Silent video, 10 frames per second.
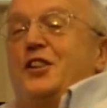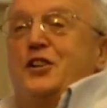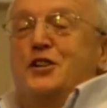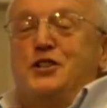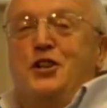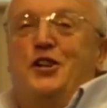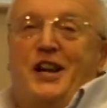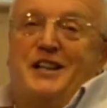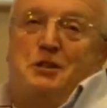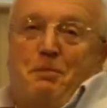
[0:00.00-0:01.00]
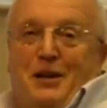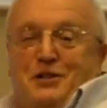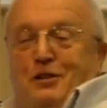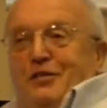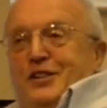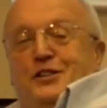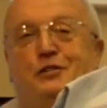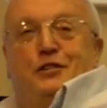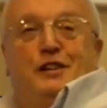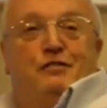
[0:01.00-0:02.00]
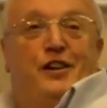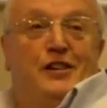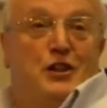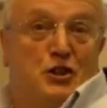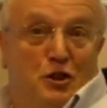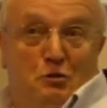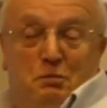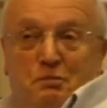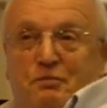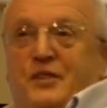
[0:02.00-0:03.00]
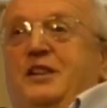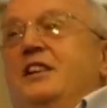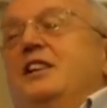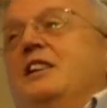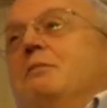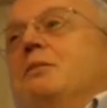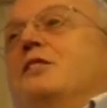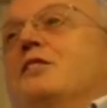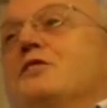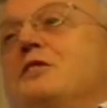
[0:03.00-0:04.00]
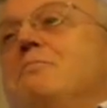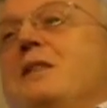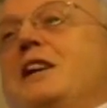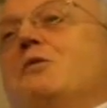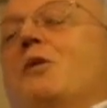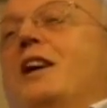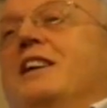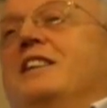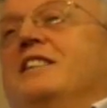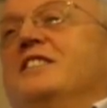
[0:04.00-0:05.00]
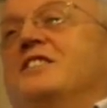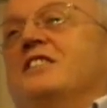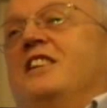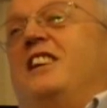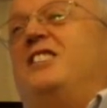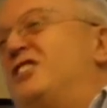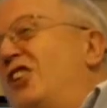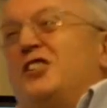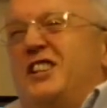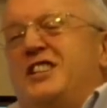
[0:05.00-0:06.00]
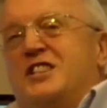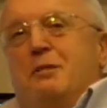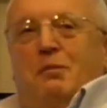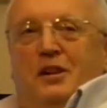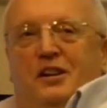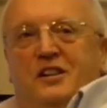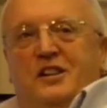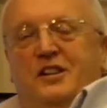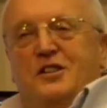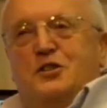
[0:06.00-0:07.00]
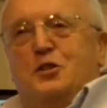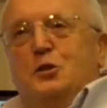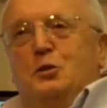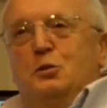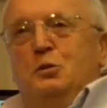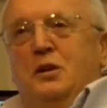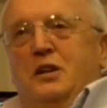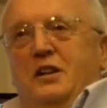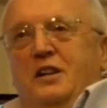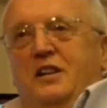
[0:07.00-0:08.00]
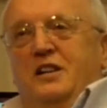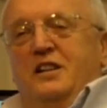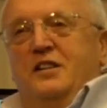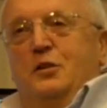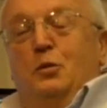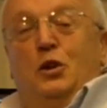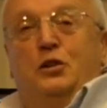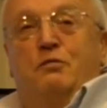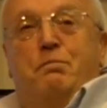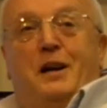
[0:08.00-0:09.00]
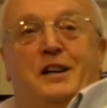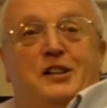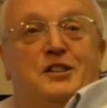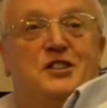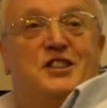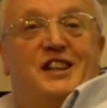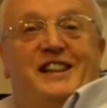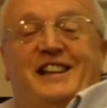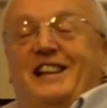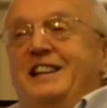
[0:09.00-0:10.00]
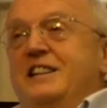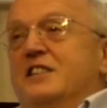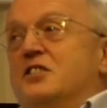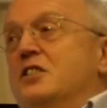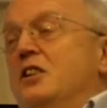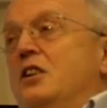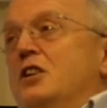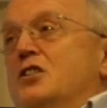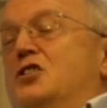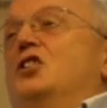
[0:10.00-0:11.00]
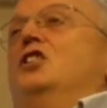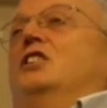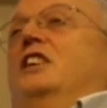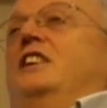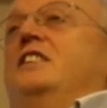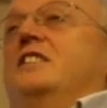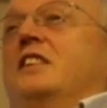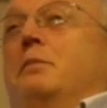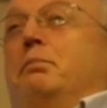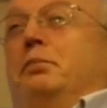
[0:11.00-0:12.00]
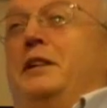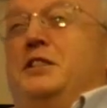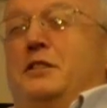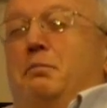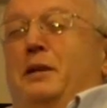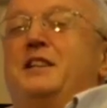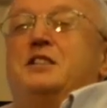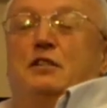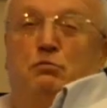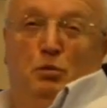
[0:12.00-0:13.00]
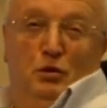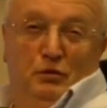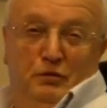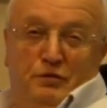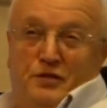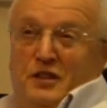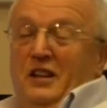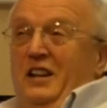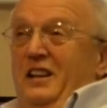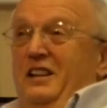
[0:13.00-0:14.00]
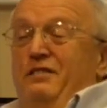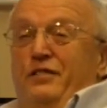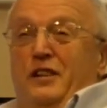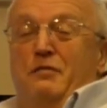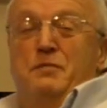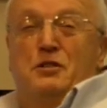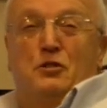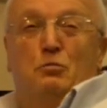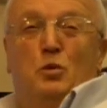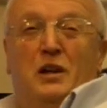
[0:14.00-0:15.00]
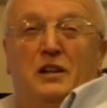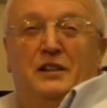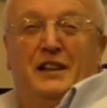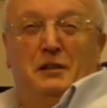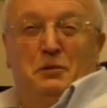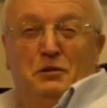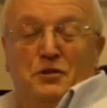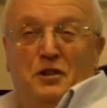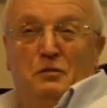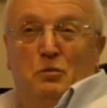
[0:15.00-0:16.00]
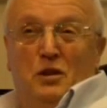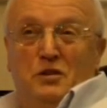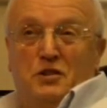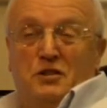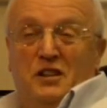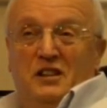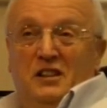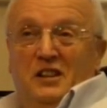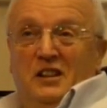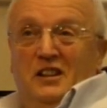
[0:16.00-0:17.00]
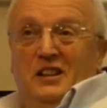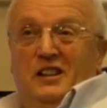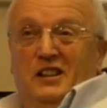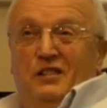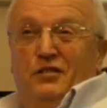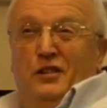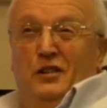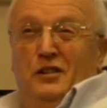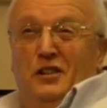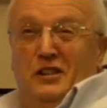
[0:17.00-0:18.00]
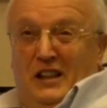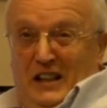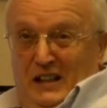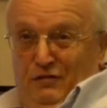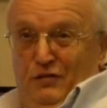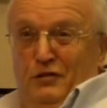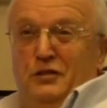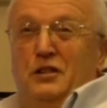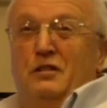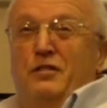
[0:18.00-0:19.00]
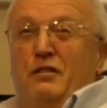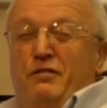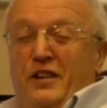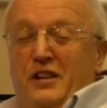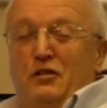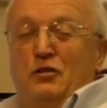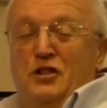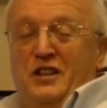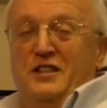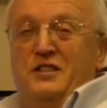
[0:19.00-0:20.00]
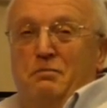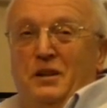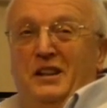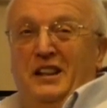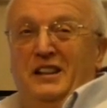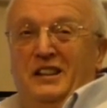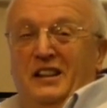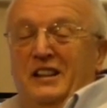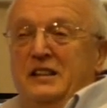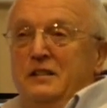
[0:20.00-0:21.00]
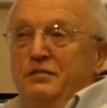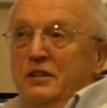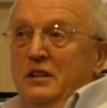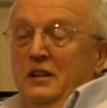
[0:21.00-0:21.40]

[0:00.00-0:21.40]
And there are certain aspects of it that ring very true, because in many ways it's not dissimilar to the world of buying and selling cars. Certainly there are plenty of wolves, and forgive me, some wild animals on Wall Street, and if you're not careful you've a very good chance of being eaten alive.